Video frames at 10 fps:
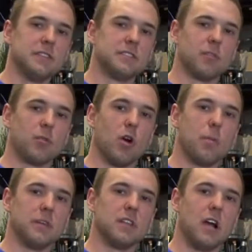that the
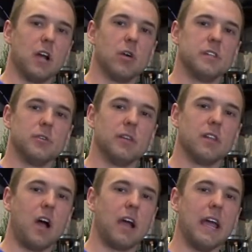rope is not going to
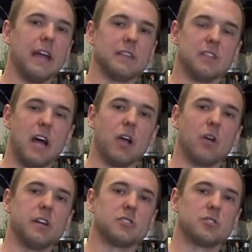elongate, it's not
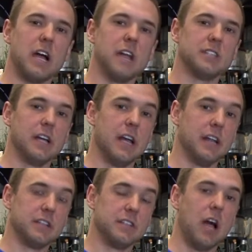going to stretch,
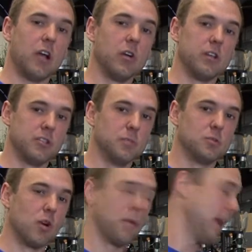and it's not going to
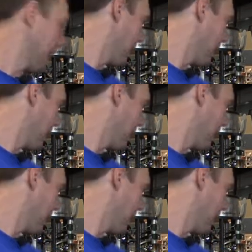absorb any